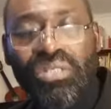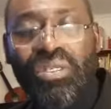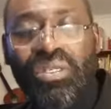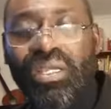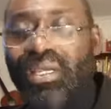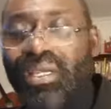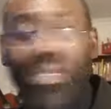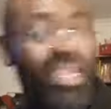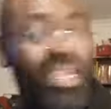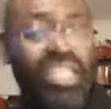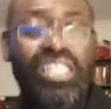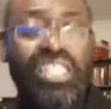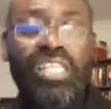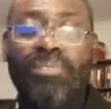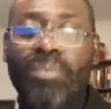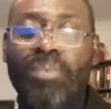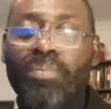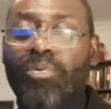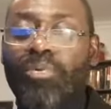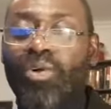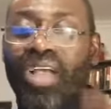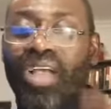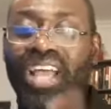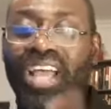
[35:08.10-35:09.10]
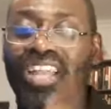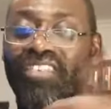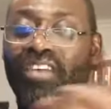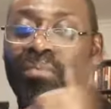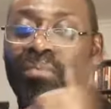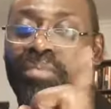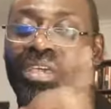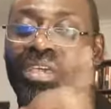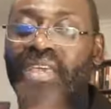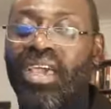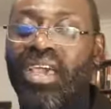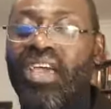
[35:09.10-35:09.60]
Lazy people can never
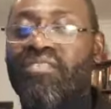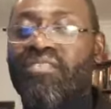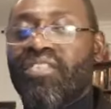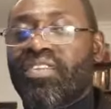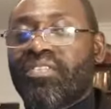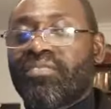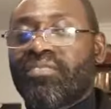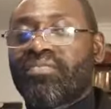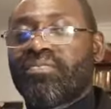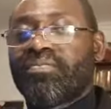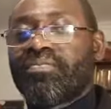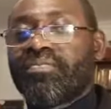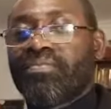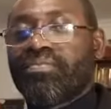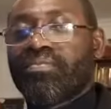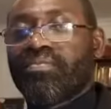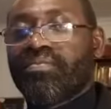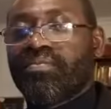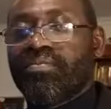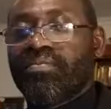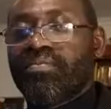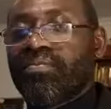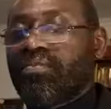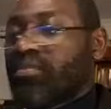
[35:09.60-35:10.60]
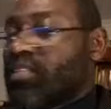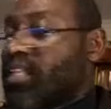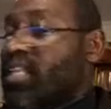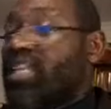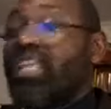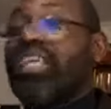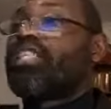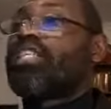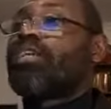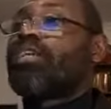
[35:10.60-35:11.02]
make heaven. In